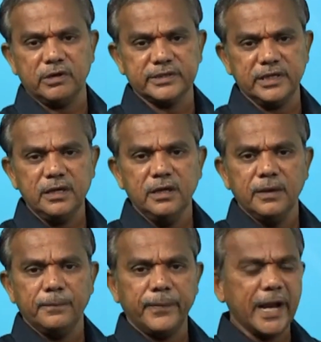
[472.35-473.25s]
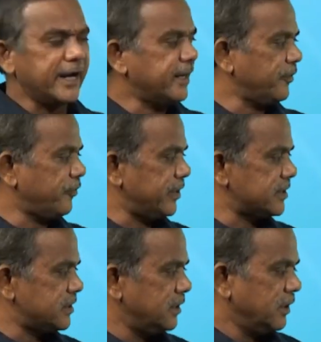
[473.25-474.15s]
This we call it as a
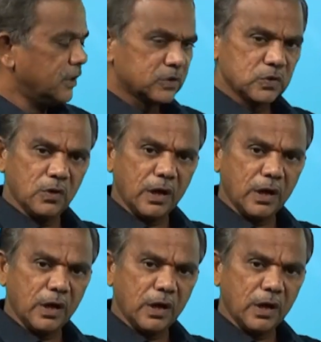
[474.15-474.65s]
planetary winds.